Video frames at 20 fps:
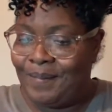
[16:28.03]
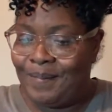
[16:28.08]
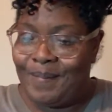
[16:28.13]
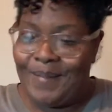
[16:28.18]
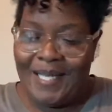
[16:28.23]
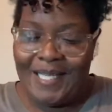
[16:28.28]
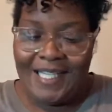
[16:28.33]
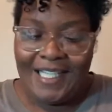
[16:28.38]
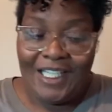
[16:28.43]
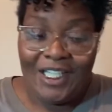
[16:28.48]

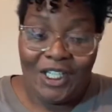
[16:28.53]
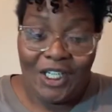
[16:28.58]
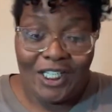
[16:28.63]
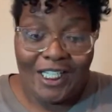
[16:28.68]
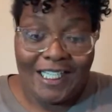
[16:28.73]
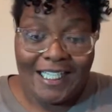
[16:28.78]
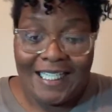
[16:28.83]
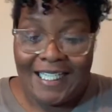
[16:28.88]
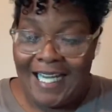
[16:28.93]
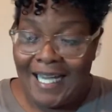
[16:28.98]
Betsey
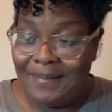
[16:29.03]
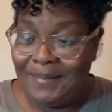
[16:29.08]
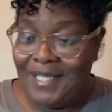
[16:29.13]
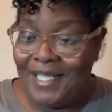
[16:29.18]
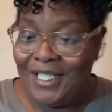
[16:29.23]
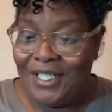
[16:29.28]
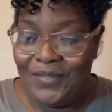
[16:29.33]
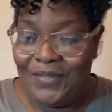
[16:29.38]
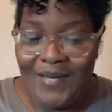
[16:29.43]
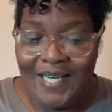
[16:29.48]
Johnson type
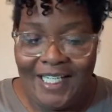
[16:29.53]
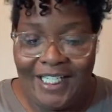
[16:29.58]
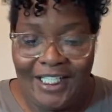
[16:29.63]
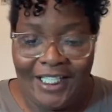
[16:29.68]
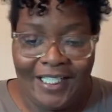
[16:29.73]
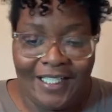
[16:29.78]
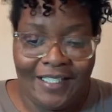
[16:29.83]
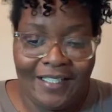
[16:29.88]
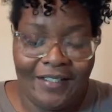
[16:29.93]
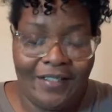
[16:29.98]

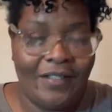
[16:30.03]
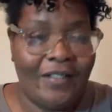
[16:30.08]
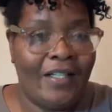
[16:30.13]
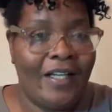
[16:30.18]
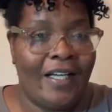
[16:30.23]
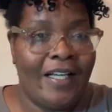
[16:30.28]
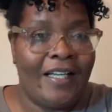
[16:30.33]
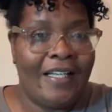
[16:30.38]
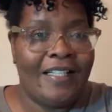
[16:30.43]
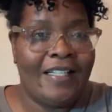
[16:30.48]
situation.
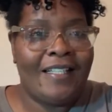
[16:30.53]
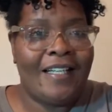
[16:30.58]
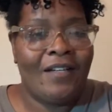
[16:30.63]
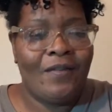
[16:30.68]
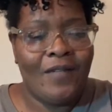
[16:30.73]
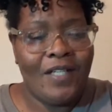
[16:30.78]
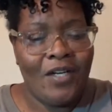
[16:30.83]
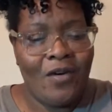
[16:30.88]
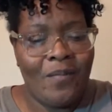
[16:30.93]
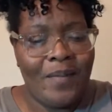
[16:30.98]
Does
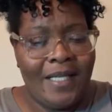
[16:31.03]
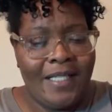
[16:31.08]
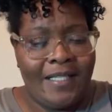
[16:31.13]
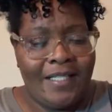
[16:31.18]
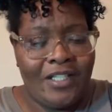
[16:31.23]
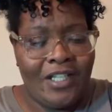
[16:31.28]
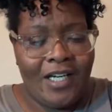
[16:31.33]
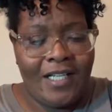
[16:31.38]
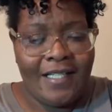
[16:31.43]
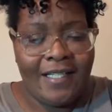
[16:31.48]
anyone know
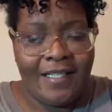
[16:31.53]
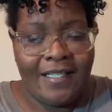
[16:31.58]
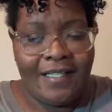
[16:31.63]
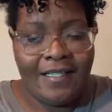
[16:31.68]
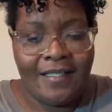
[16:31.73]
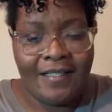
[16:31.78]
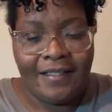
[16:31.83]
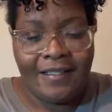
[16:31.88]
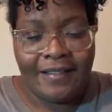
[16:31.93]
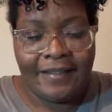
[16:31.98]
Betsey
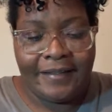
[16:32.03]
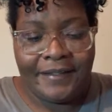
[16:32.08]
Johnson?